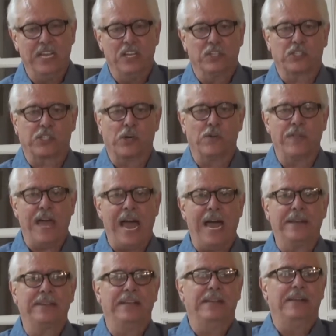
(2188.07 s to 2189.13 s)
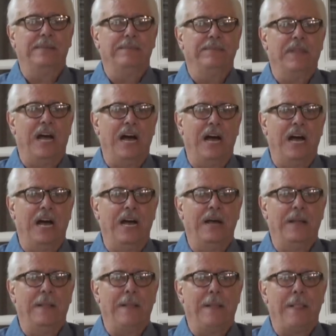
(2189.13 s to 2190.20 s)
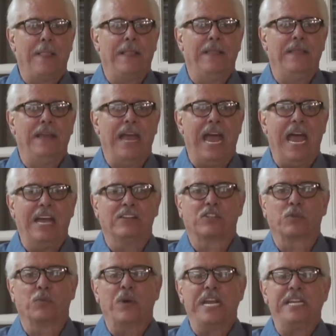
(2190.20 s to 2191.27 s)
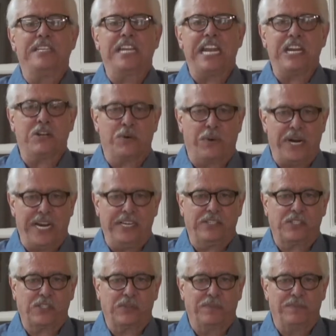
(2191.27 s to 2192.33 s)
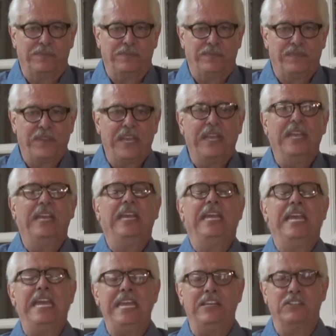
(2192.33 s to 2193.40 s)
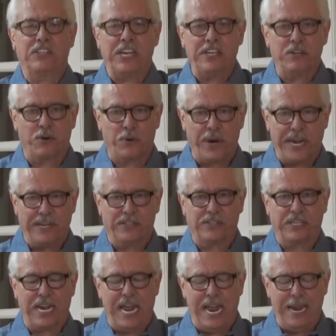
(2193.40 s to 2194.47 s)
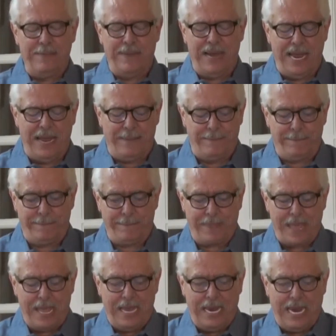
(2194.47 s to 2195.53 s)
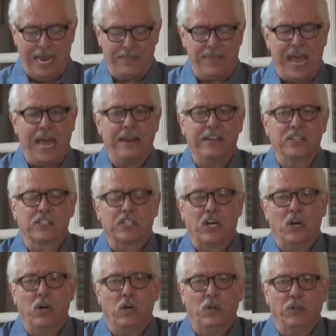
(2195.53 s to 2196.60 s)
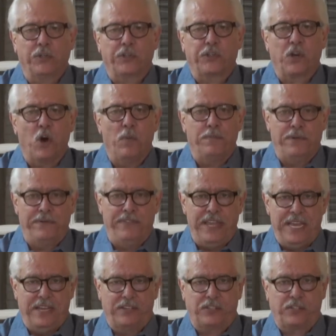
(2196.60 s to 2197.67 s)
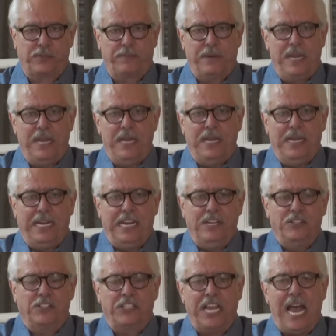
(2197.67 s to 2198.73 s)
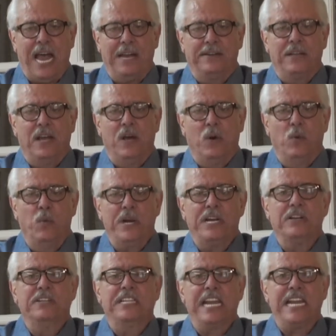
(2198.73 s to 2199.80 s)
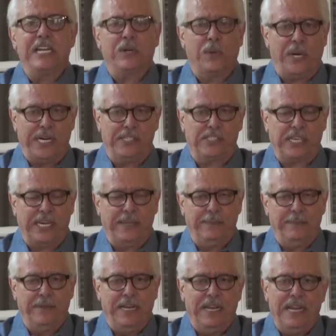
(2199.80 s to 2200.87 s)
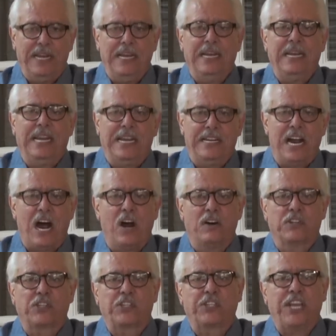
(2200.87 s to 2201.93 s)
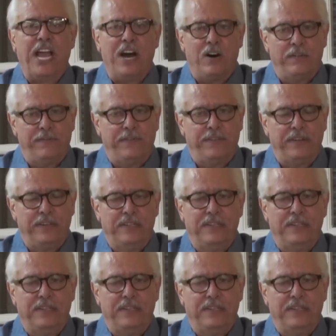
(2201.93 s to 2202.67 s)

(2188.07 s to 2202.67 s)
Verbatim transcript: so that uh, as we decrease, He is increased. Amen. And that is the whole scope of this is that we are decreasing in our self,